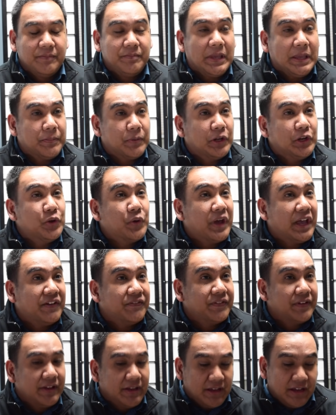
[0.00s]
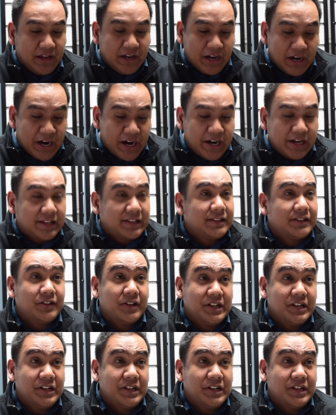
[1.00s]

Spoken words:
people who have heart